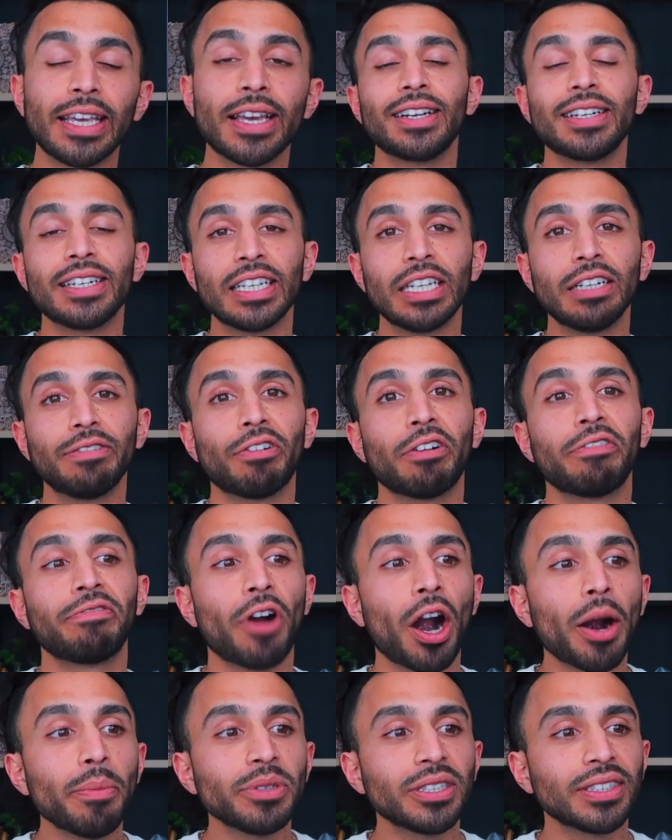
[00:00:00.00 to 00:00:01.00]
the need for
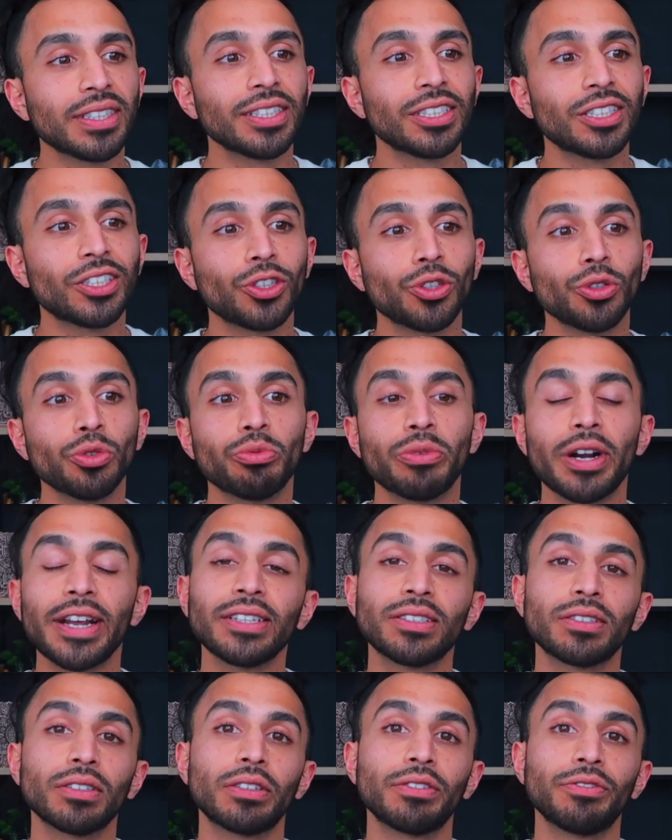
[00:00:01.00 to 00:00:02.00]
pharmacists to
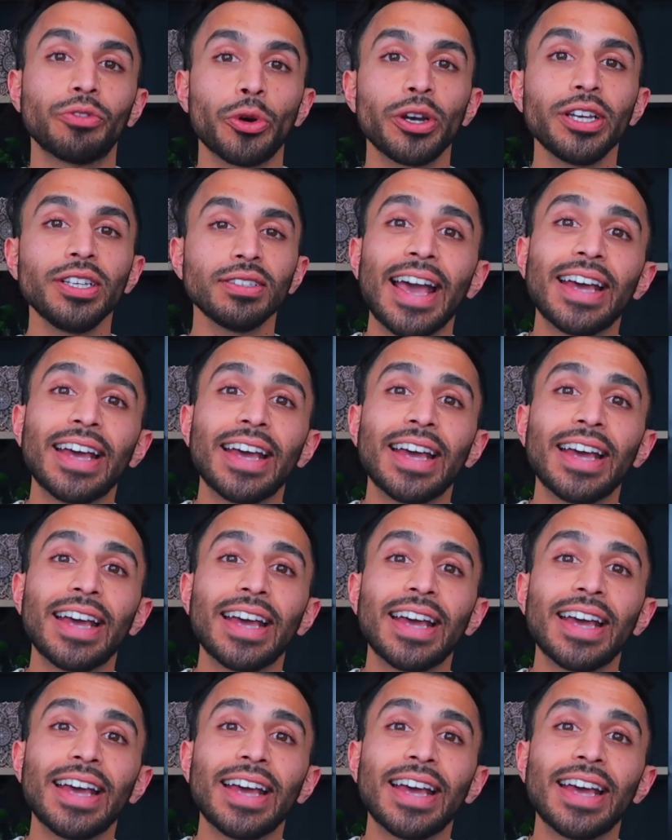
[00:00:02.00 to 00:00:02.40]
raise their voice